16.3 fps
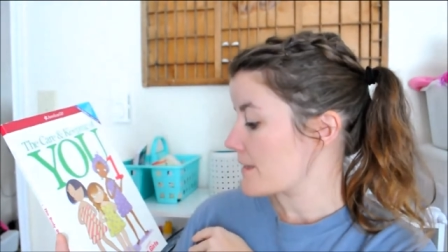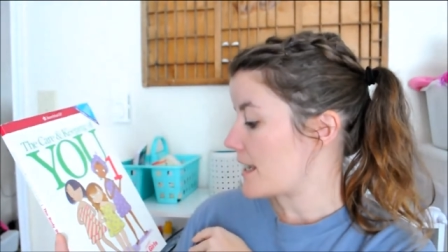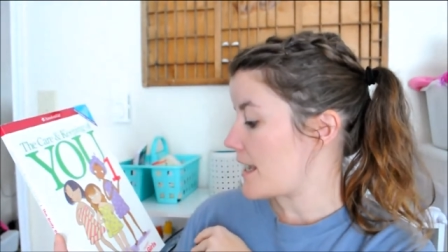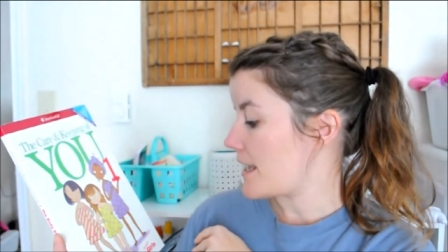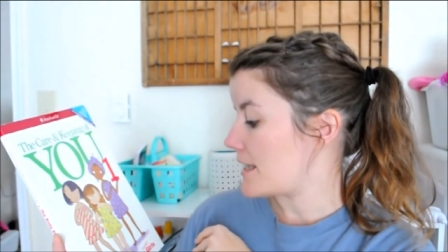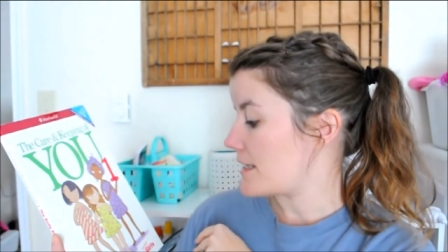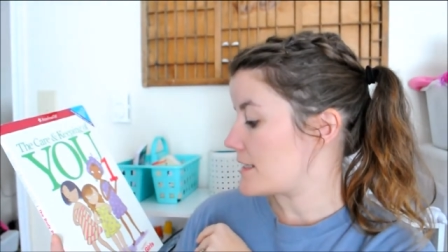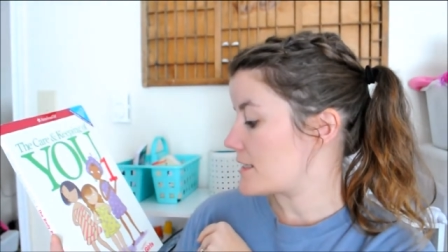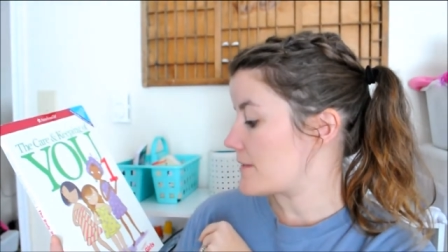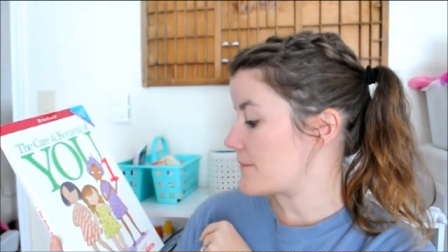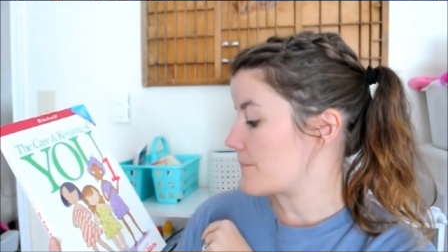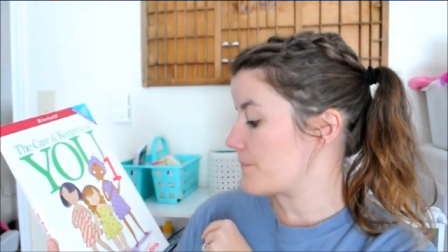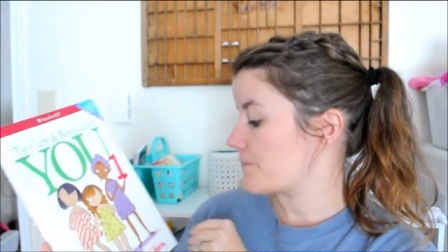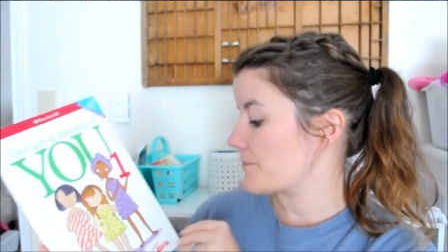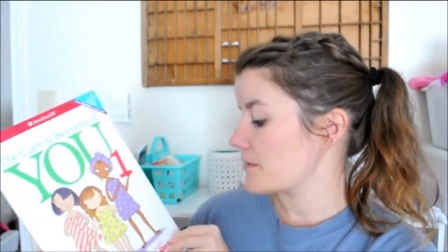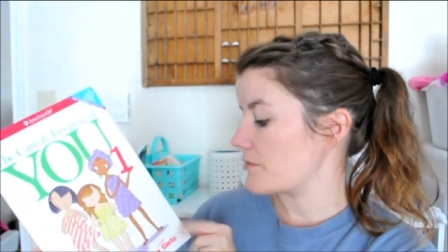and
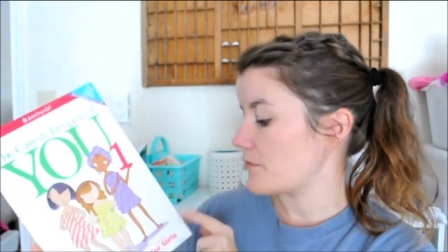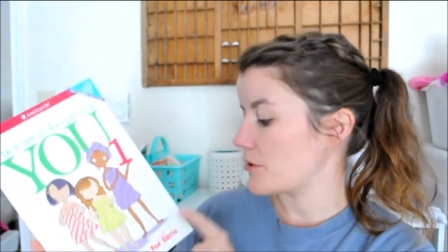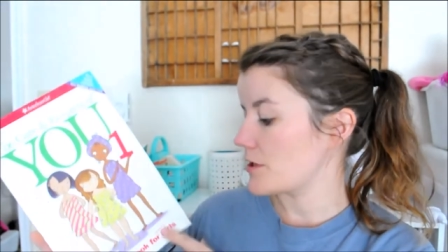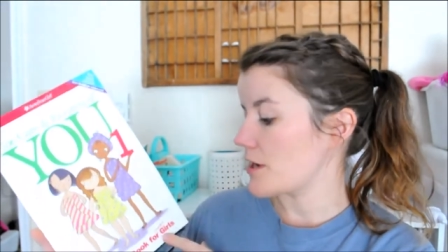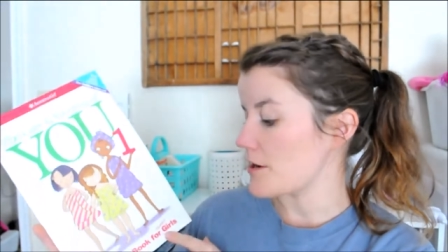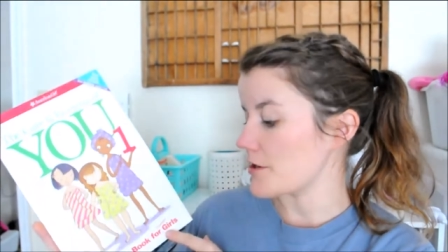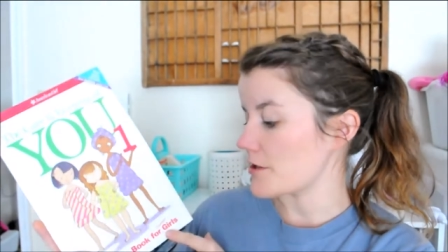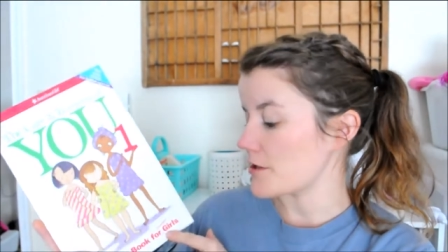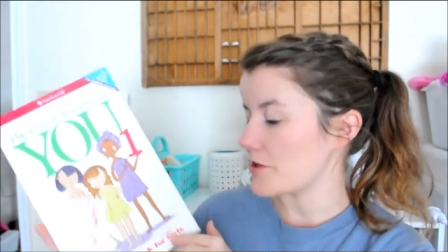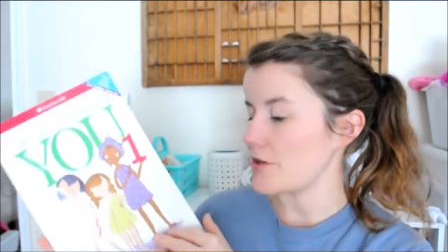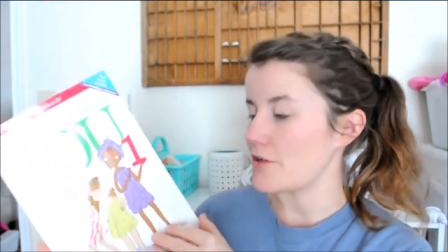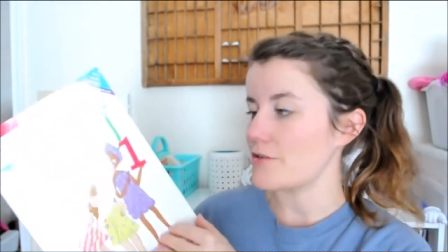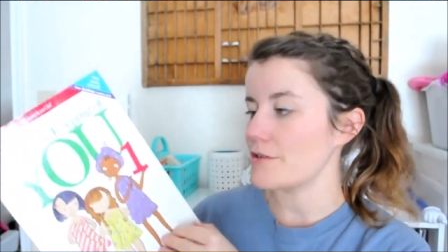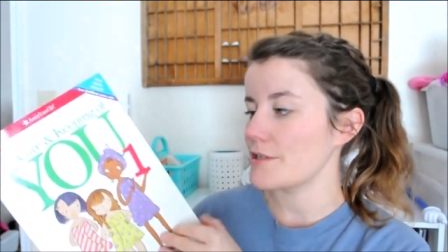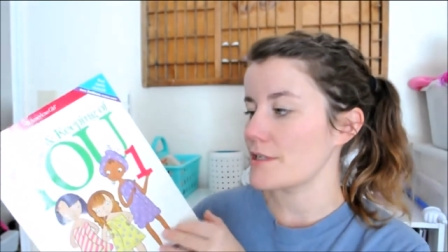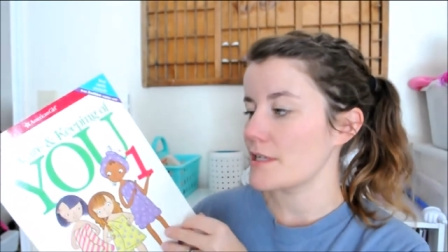for younger
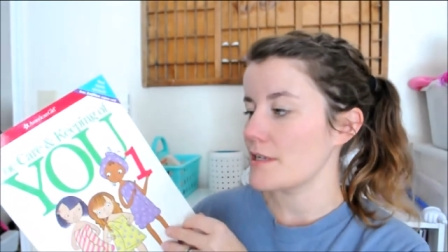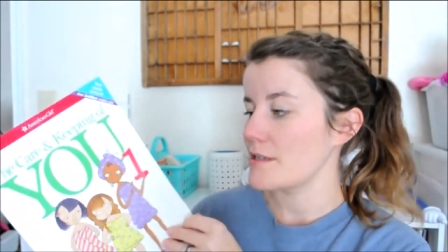girls.